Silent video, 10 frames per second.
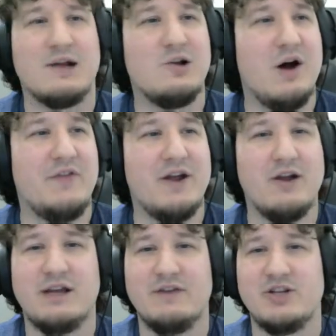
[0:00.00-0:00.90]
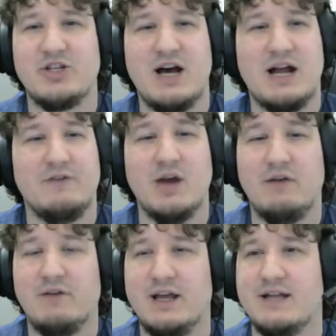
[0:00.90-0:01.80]
Go out there, give it a shot. If you
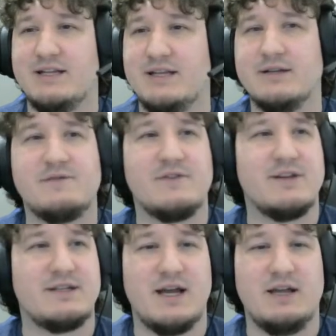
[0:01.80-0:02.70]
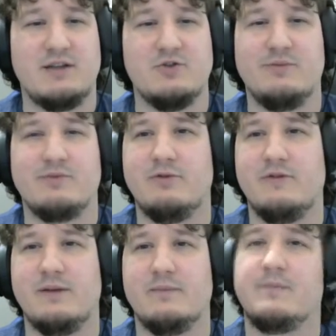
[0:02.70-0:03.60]
have any ideas for this deck to
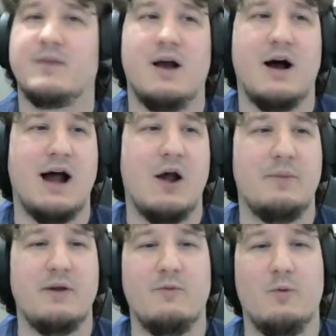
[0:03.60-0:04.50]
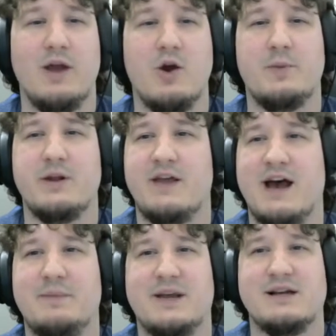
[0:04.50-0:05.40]
improve it, I'd be way open to
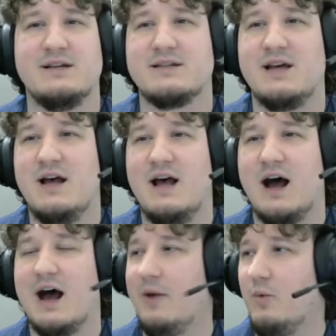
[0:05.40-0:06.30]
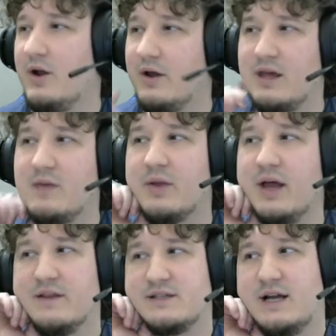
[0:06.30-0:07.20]
that because I want to keep
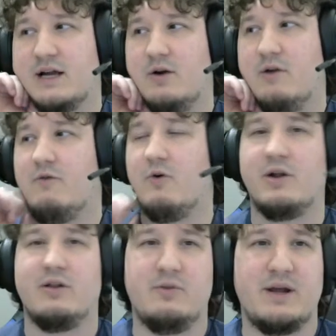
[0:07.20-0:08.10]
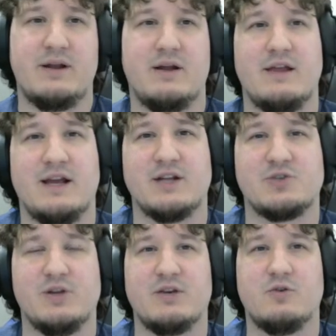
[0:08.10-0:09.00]
playing this deck going forward a little bit. I think
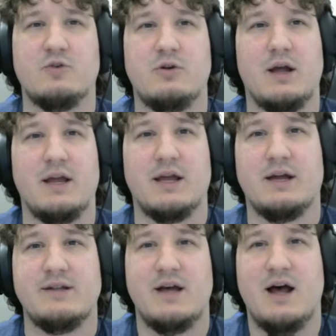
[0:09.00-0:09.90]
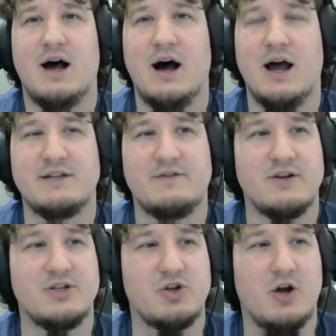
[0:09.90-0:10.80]
it's really cool and it's
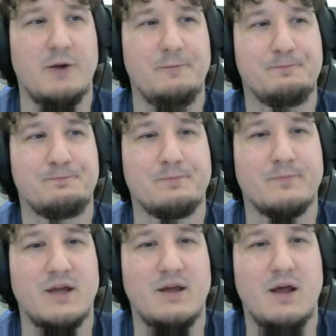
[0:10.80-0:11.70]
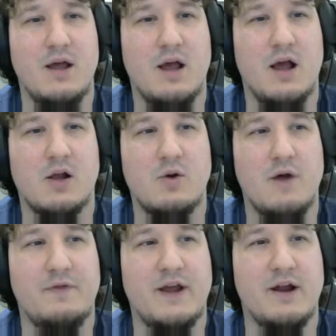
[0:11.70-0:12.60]
very strong. Go
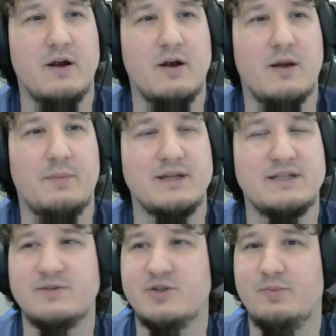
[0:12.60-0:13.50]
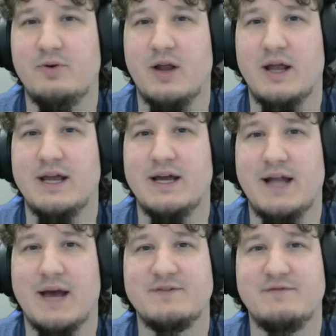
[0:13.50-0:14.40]
out there, play some Super, and
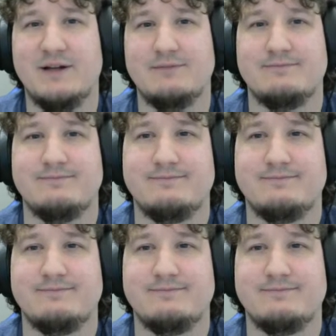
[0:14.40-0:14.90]
have some fun.